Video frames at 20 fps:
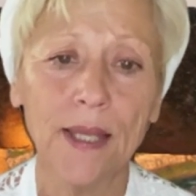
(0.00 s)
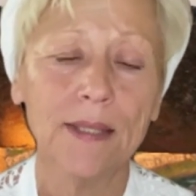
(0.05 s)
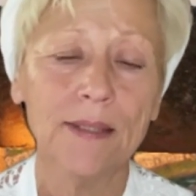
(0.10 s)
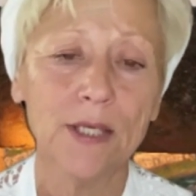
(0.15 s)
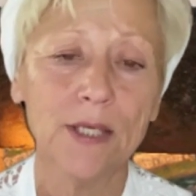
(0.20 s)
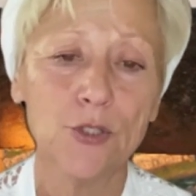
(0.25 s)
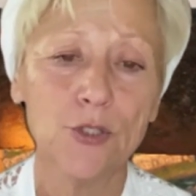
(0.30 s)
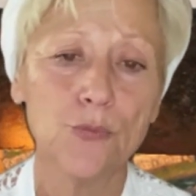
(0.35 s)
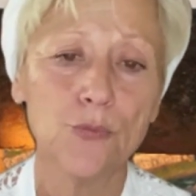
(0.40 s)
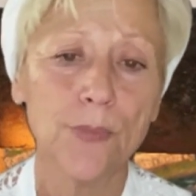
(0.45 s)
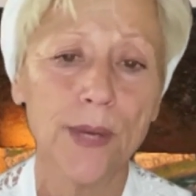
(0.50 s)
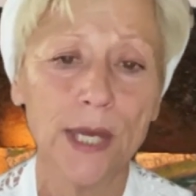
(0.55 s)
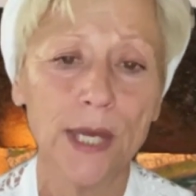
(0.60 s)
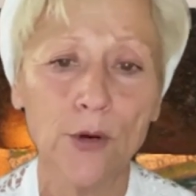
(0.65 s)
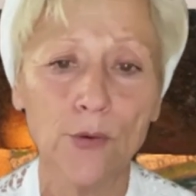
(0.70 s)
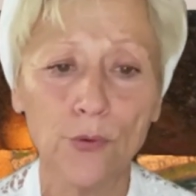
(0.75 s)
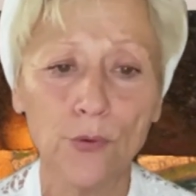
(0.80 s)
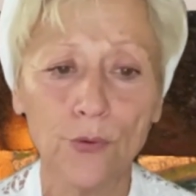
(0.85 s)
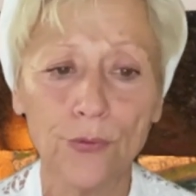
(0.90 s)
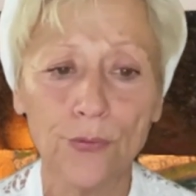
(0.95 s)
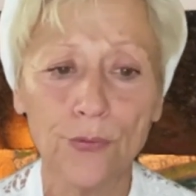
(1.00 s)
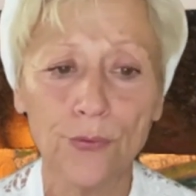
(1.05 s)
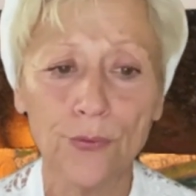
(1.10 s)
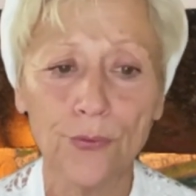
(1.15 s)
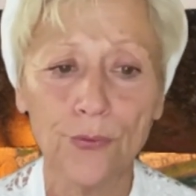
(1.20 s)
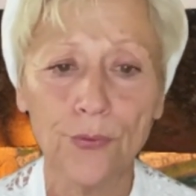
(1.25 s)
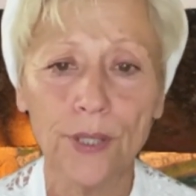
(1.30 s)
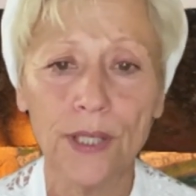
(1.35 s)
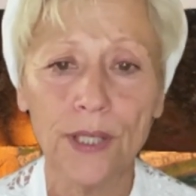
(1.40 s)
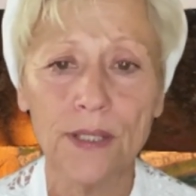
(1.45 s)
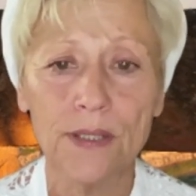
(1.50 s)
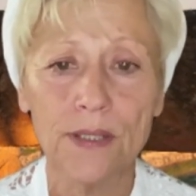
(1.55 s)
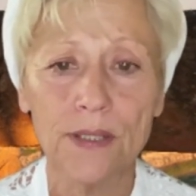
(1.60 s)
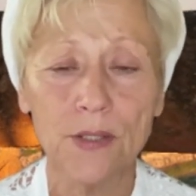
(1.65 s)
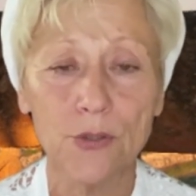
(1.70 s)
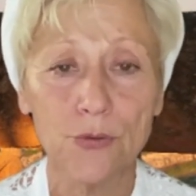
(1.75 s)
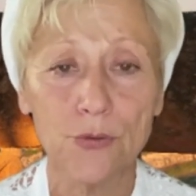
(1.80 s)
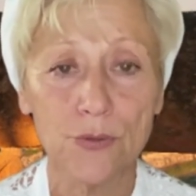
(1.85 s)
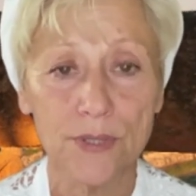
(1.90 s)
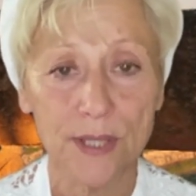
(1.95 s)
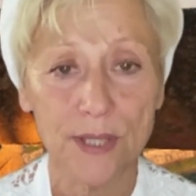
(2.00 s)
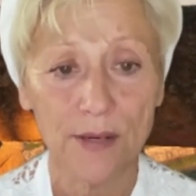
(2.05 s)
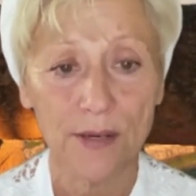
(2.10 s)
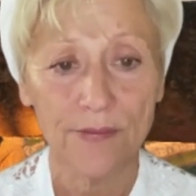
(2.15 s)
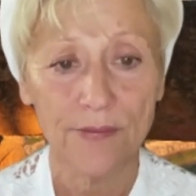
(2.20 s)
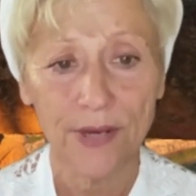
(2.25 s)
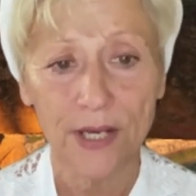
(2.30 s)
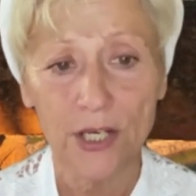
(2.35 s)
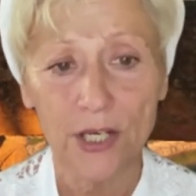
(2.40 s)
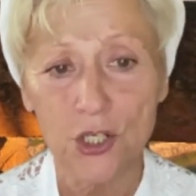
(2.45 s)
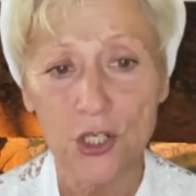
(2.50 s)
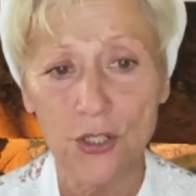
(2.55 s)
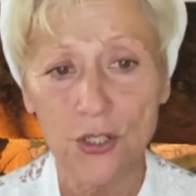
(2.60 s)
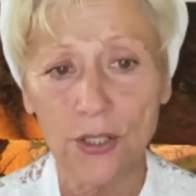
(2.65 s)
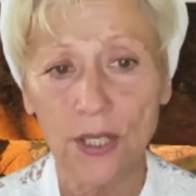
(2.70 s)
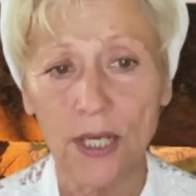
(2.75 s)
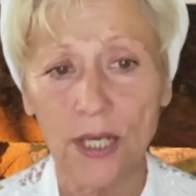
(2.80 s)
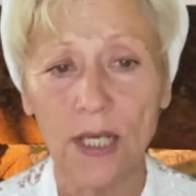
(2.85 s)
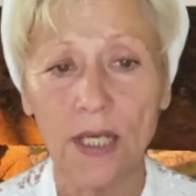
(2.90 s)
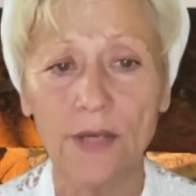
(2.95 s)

that you may grow through it to salvation,